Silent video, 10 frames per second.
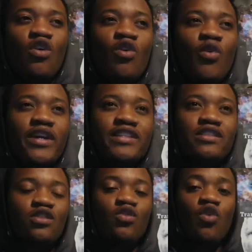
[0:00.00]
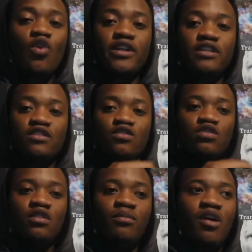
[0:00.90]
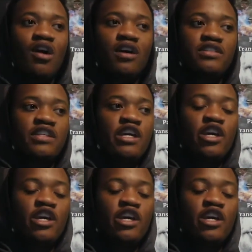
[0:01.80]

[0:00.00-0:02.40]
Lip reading: always in accordance to the past.